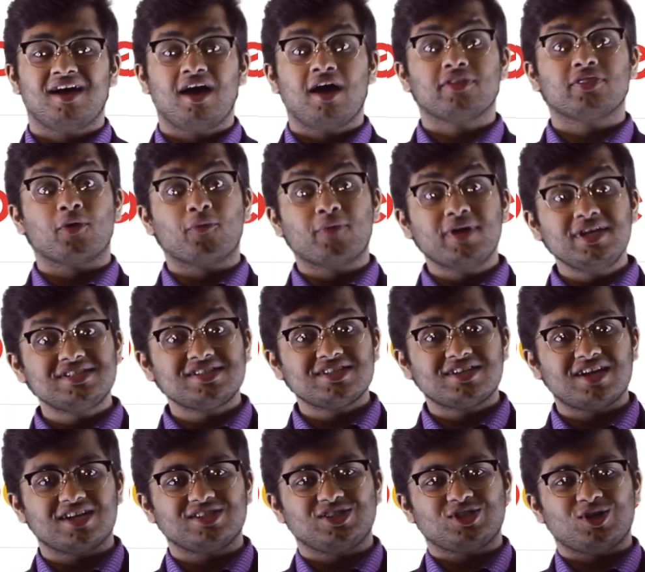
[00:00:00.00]
The reason I
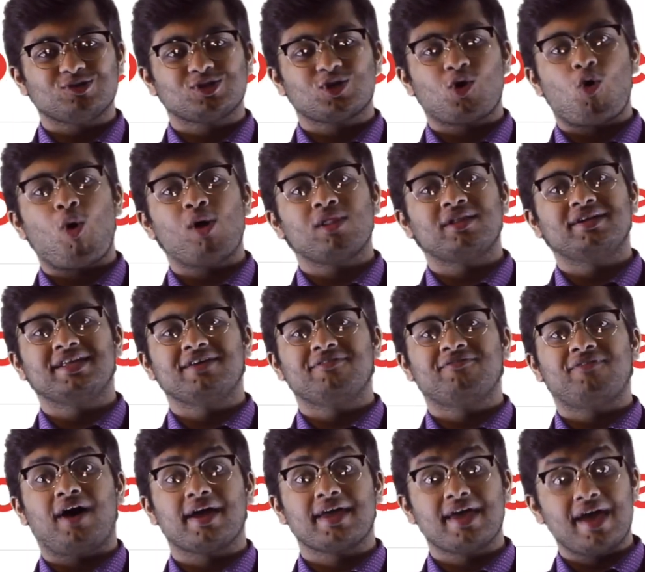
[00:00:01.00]
chose
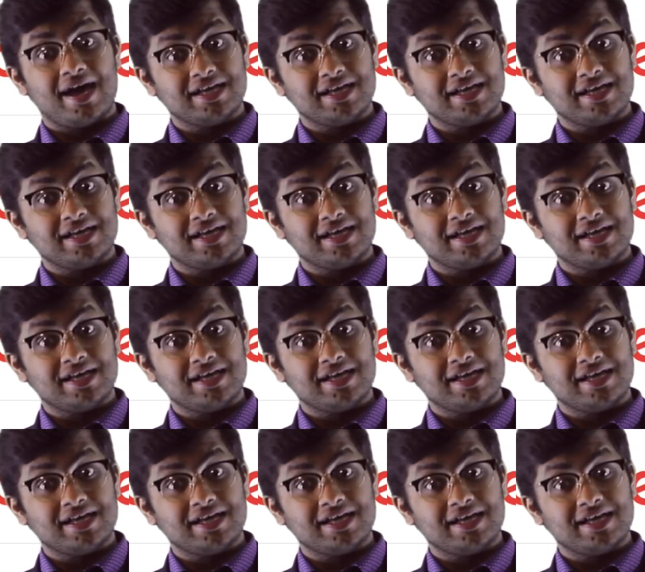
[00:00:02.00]
KoalaDefi as